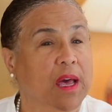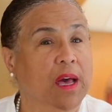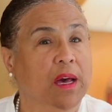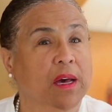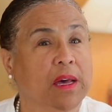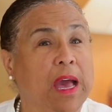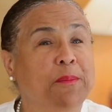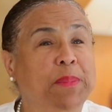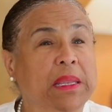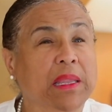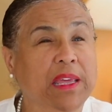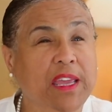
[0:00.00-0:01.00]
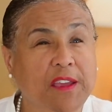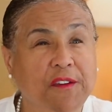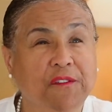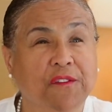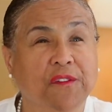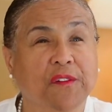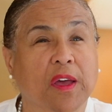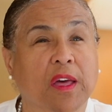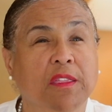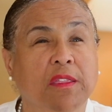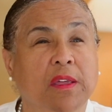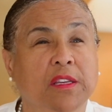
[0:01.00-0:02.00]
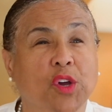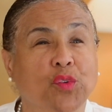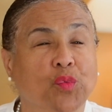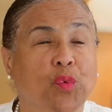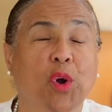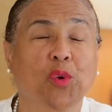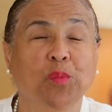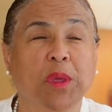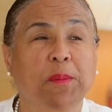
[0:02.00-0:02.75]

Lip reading: I believe, don't quote me,